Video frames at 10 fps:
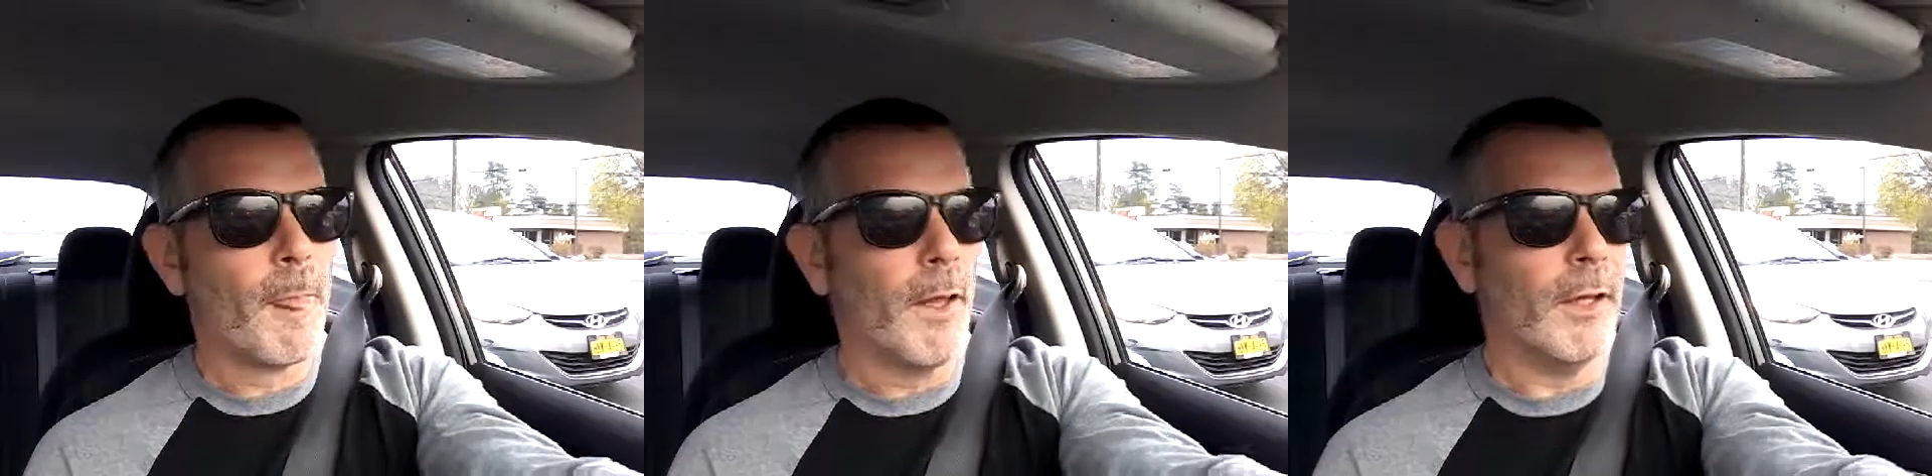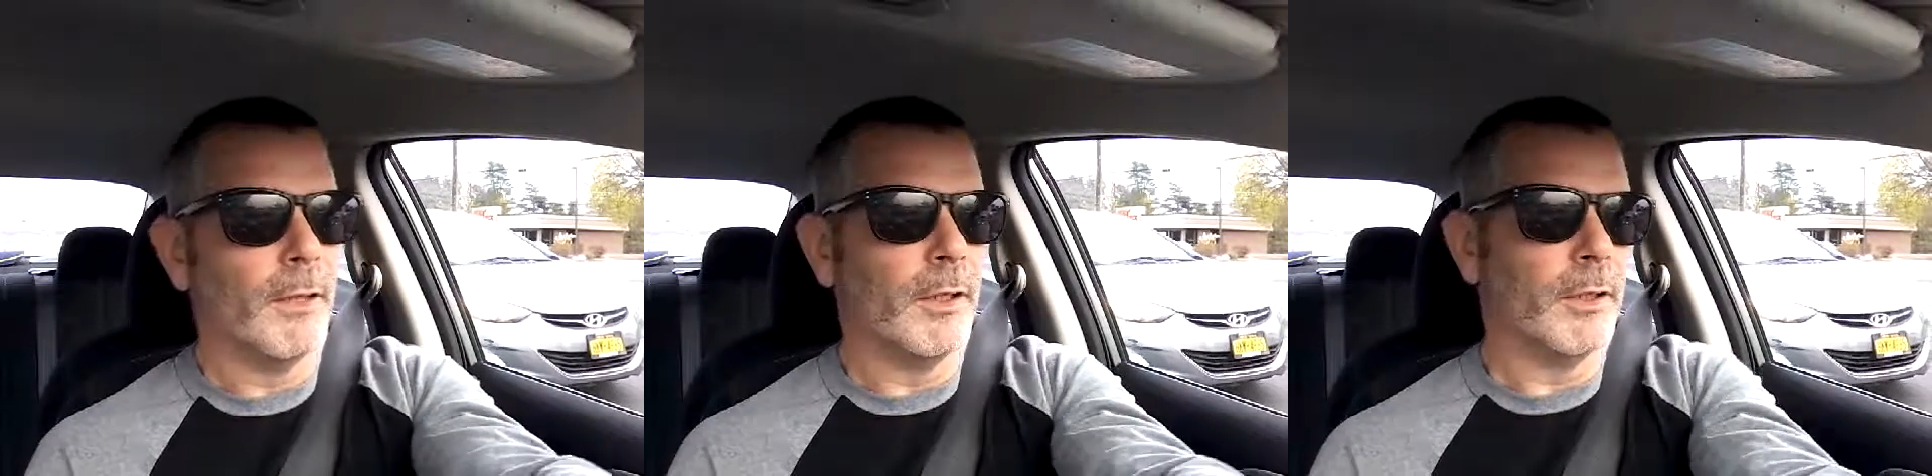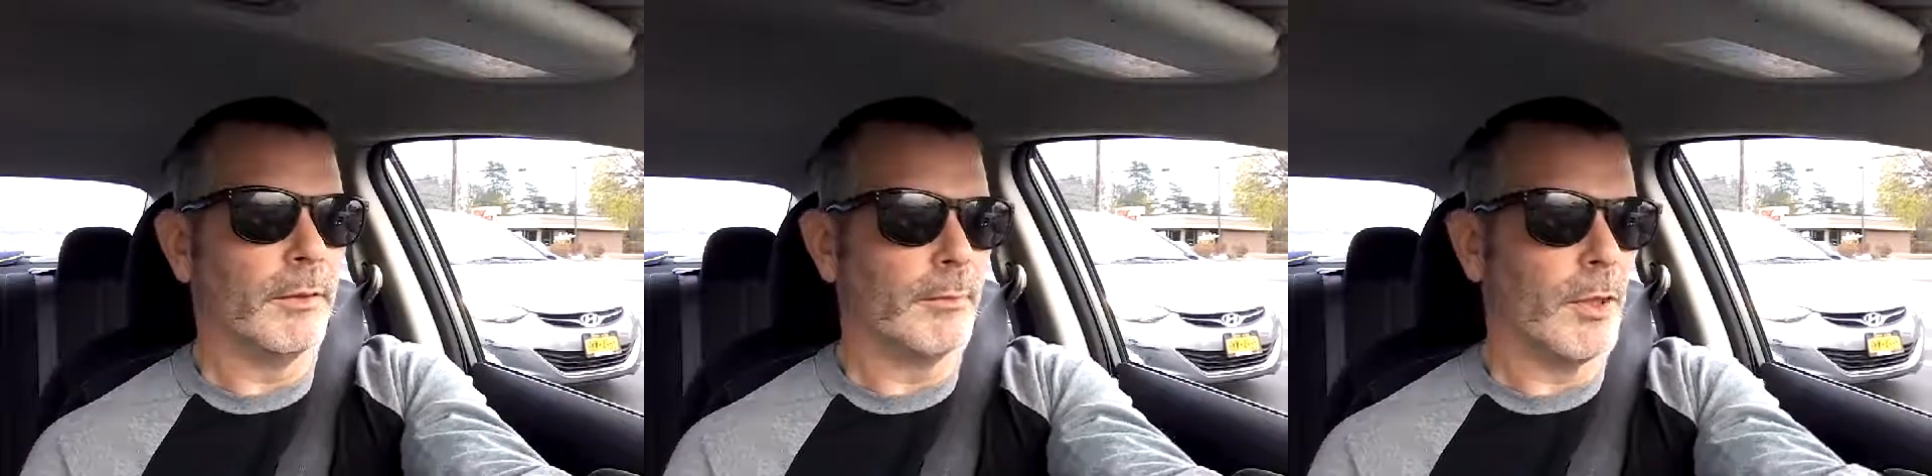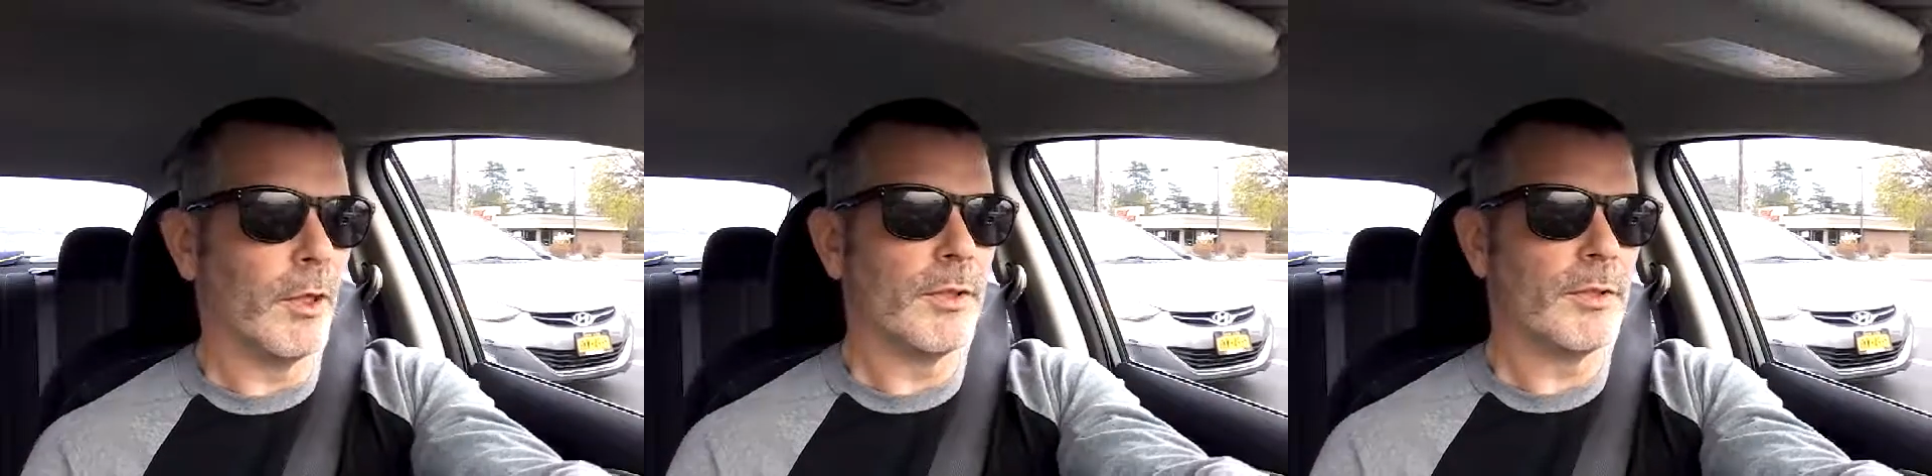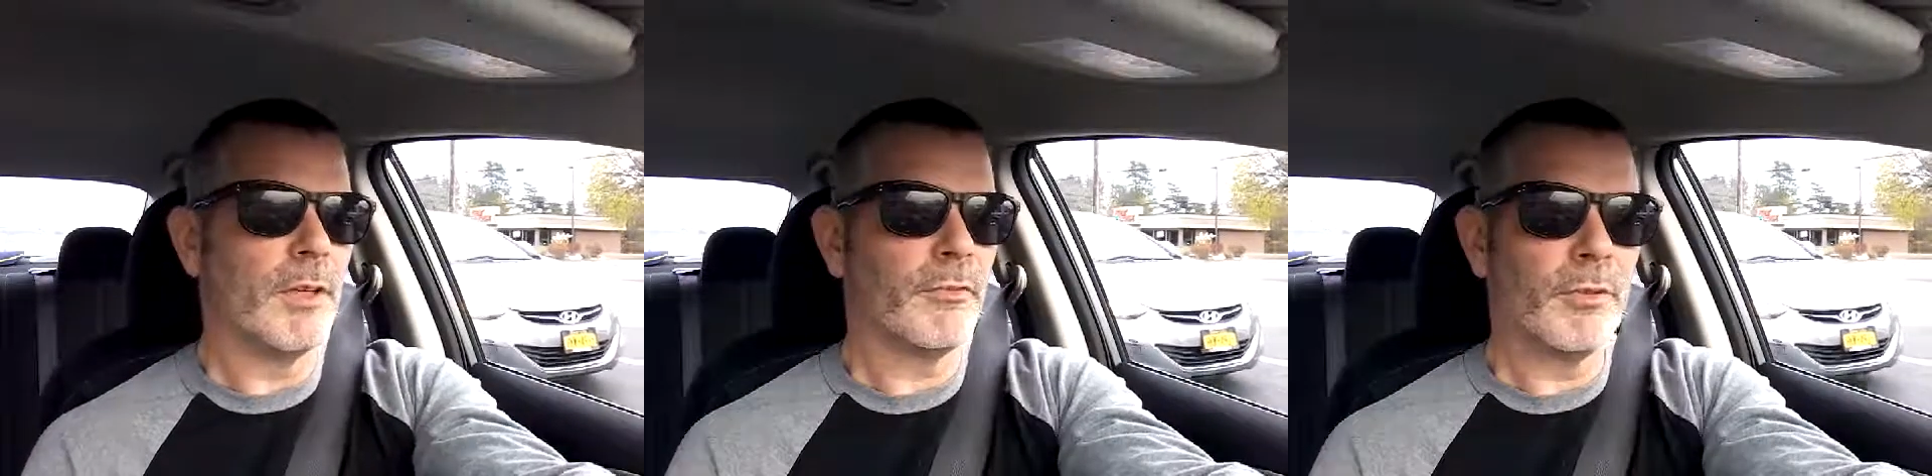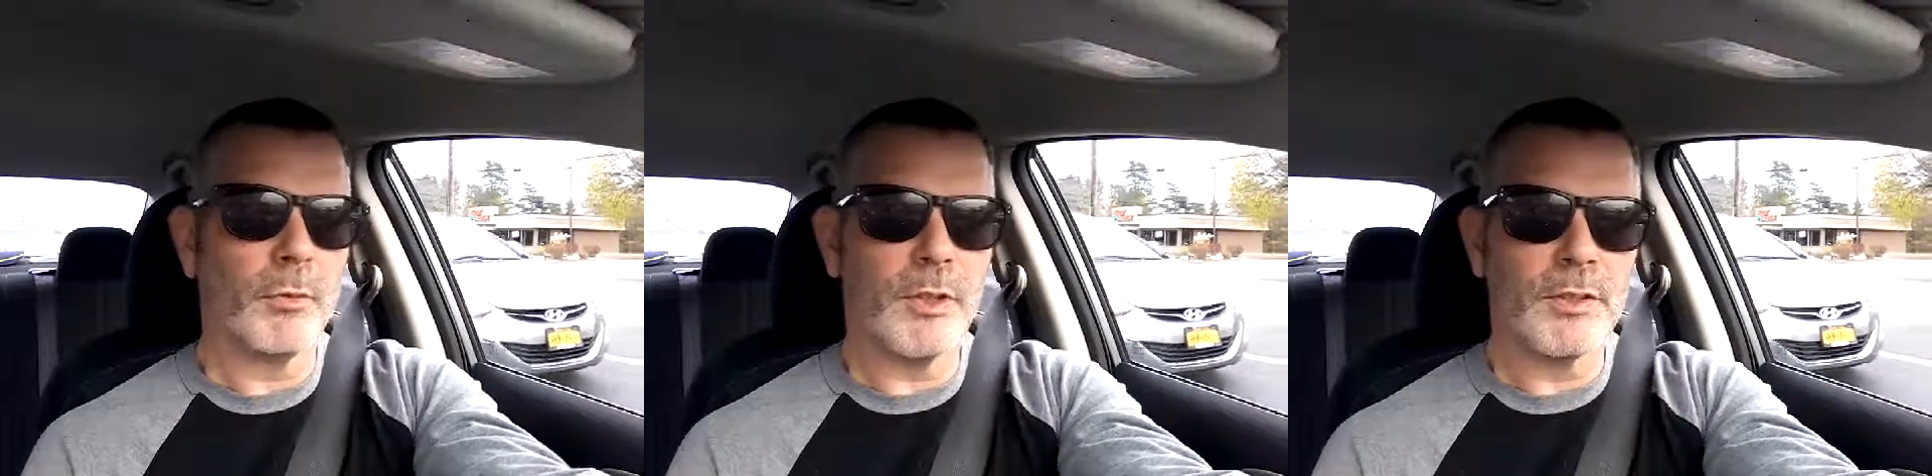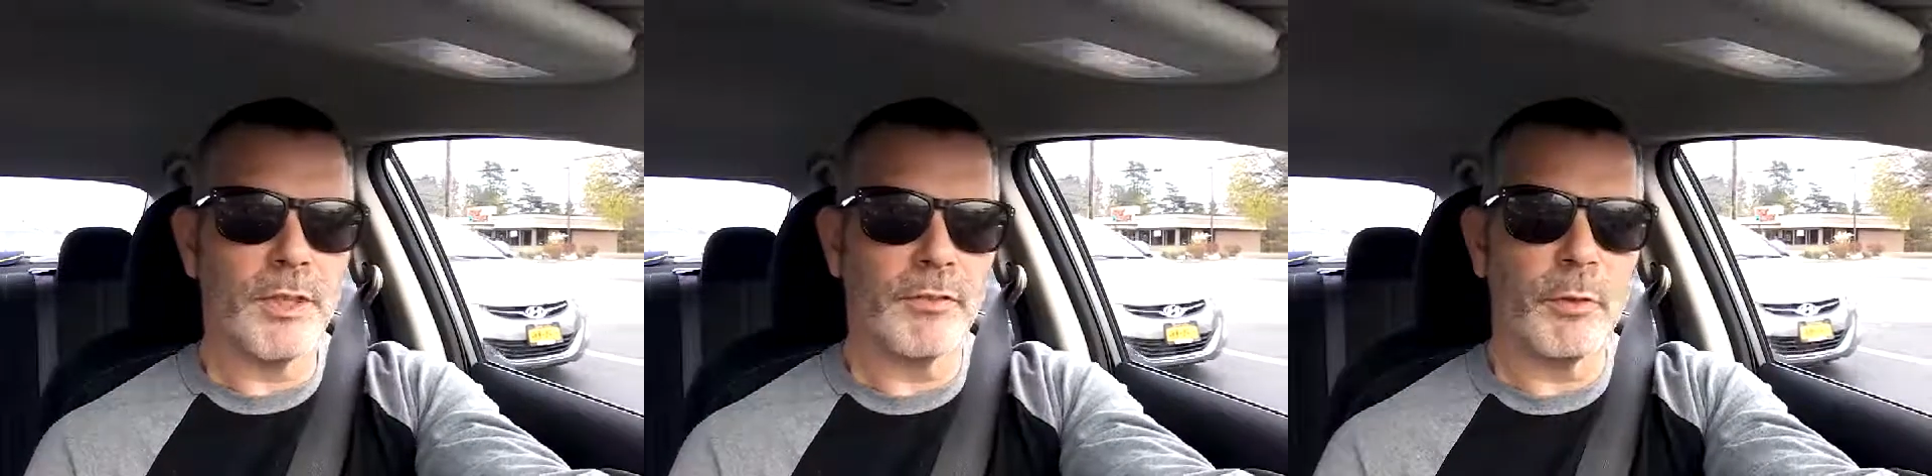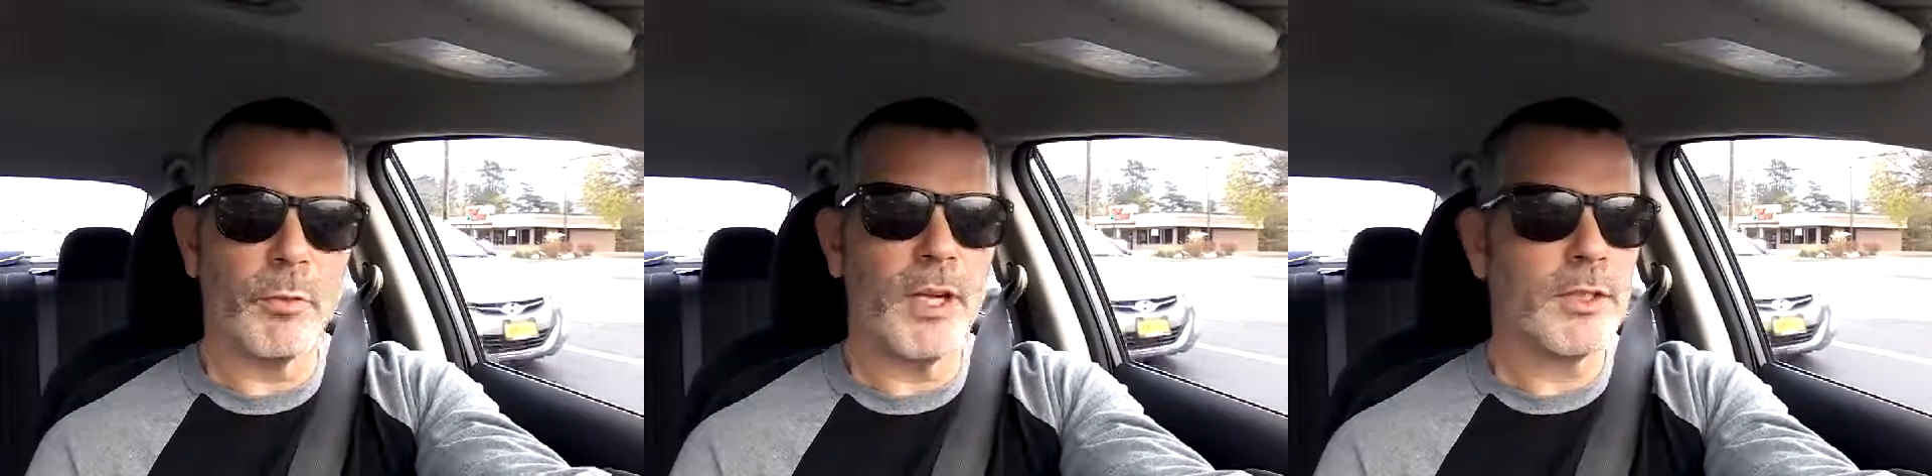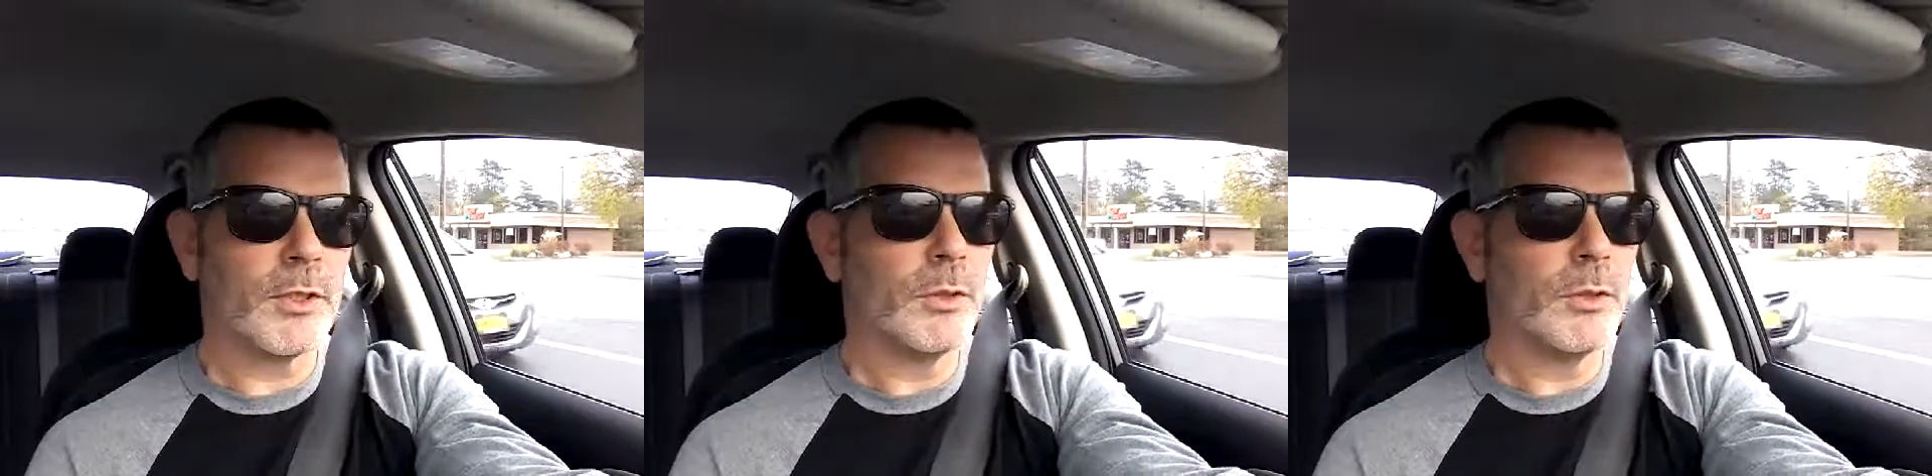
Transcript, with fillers: and uh, you know, there's different there's different ways